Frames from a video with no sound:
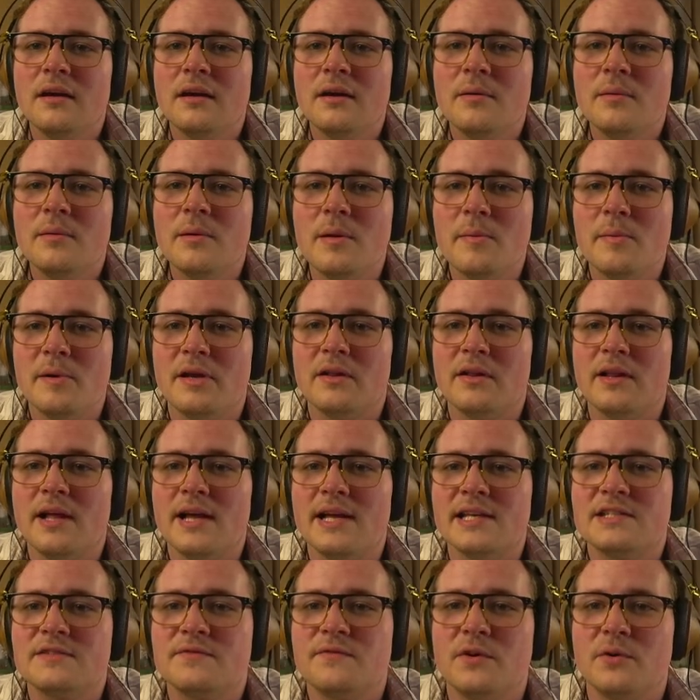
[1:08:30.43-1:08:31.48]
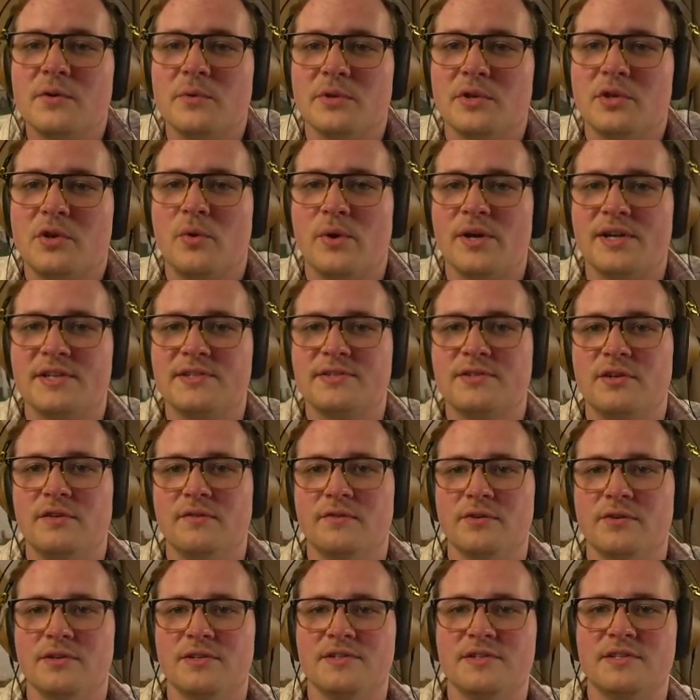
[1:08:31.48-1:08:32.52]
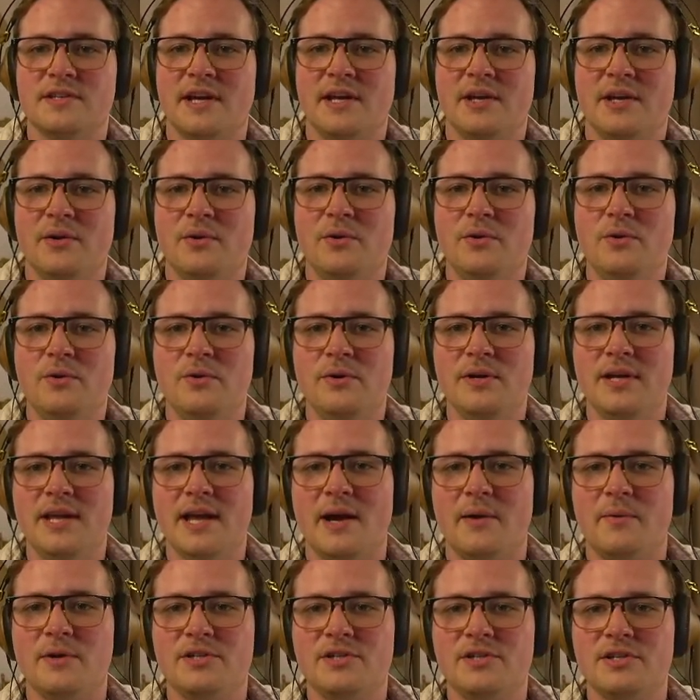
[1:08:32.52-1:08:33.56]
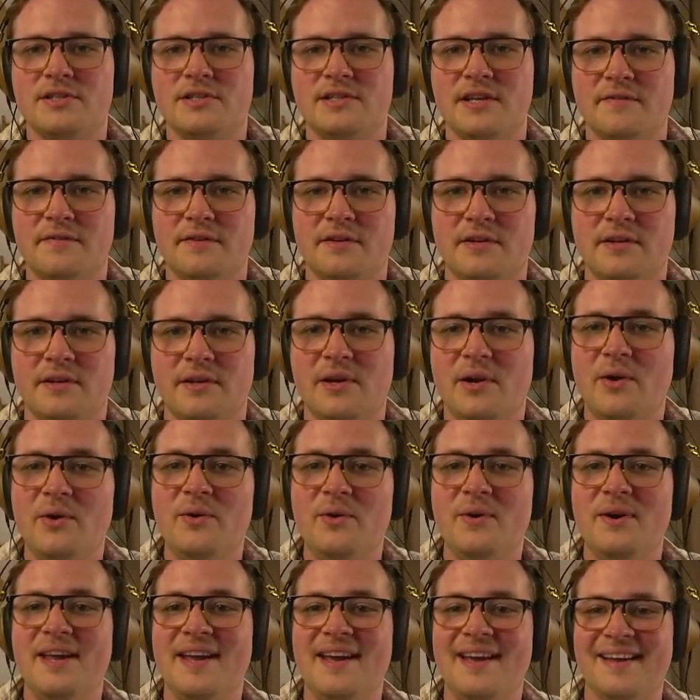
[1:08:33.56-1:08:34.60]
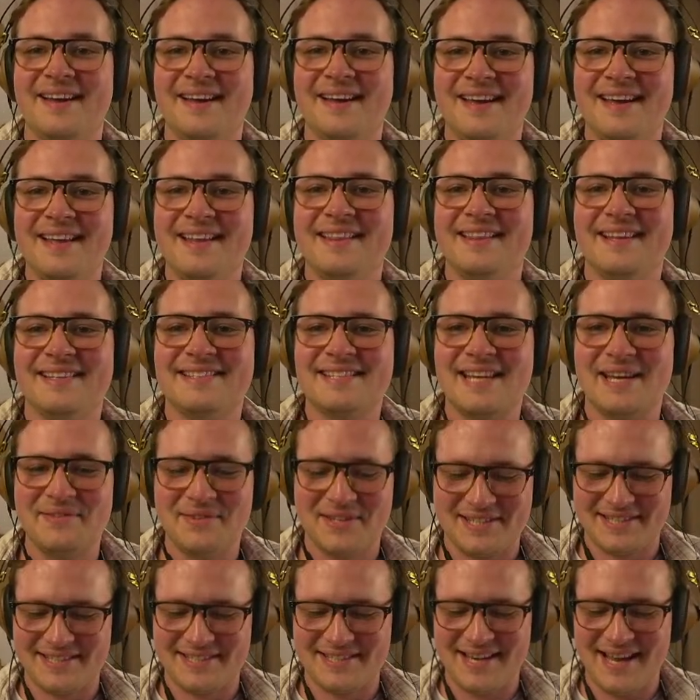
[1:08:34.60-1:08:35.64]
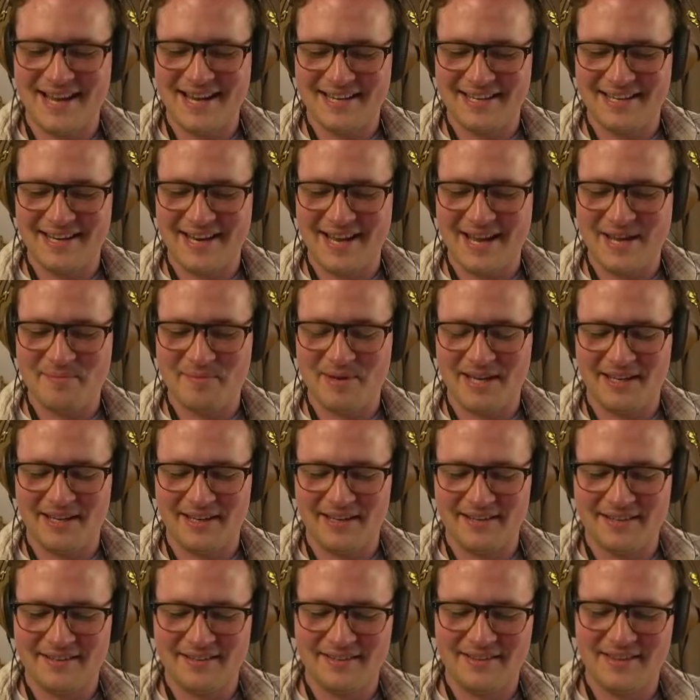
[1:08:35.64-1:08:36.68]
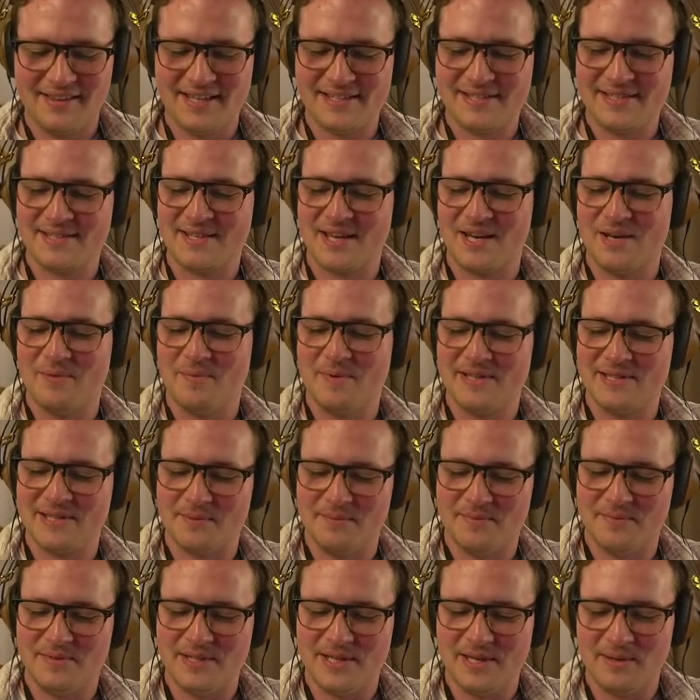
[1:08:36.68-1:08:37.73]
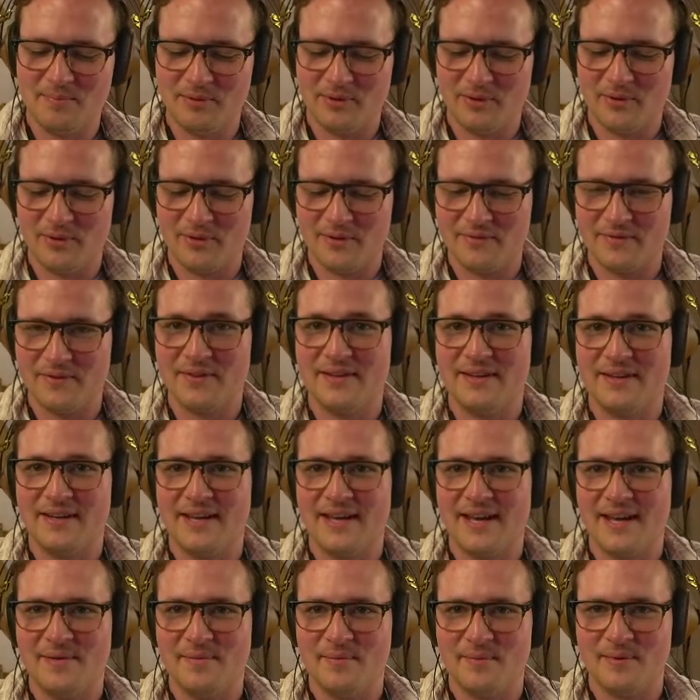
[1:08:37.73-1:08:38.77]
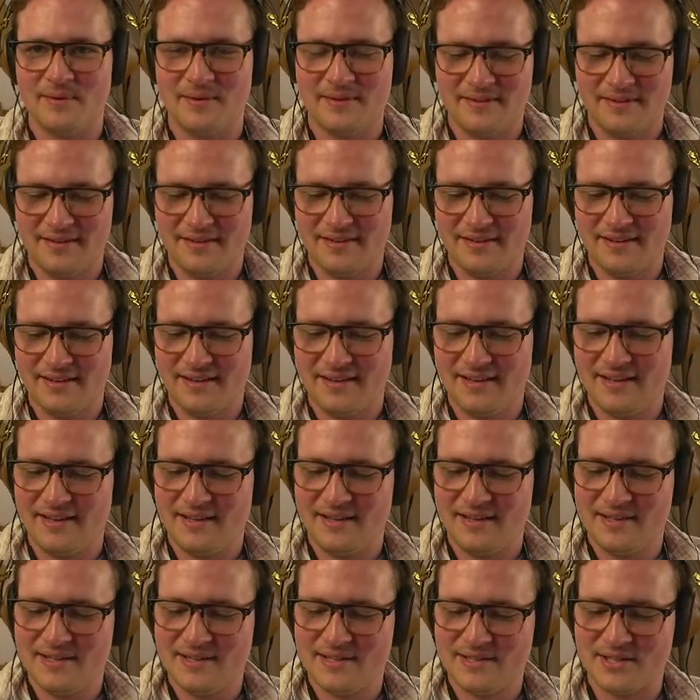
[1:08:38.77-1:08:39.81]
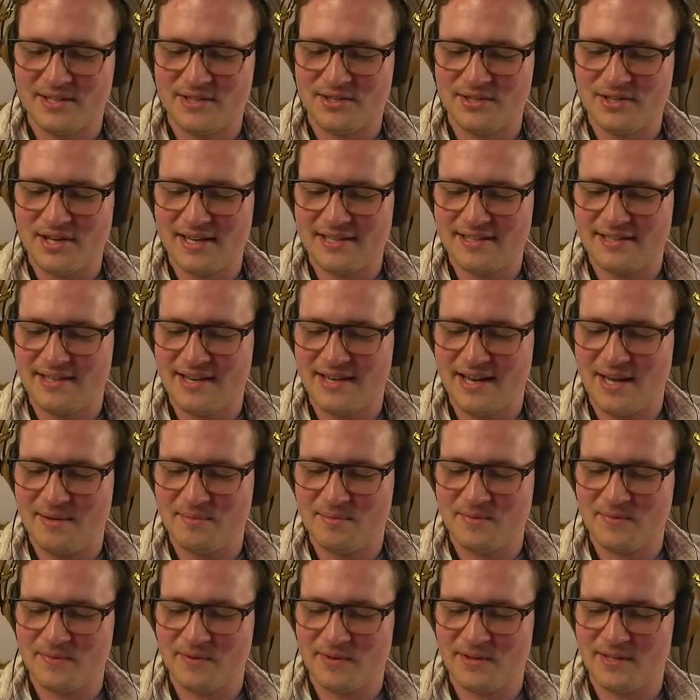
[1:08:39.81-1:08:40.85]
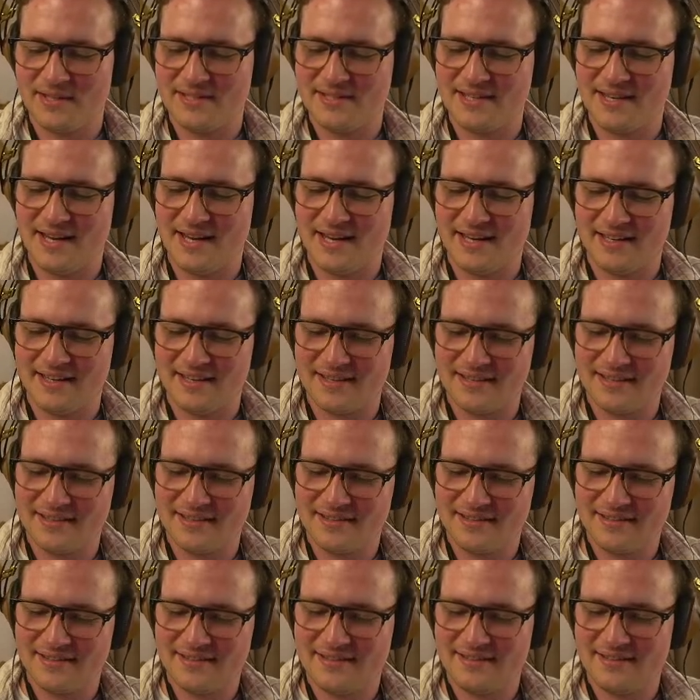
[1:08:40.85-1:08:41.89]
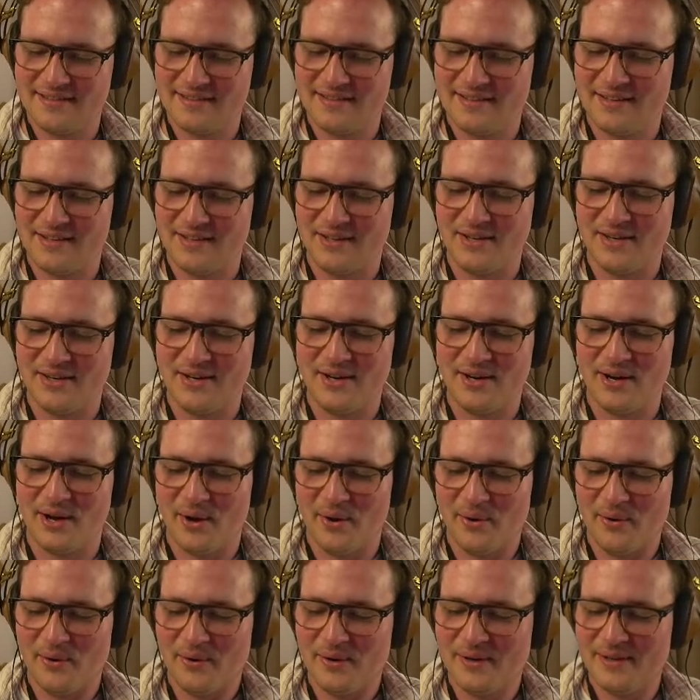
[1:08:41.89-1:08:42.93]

Maybe glass sphere with quicksilver inside. Ooh, yeah, we should definitely... Oh, yeah, let's have a snake naming... This is going to be some deep lore for the game. Suggest names for the snake. Go.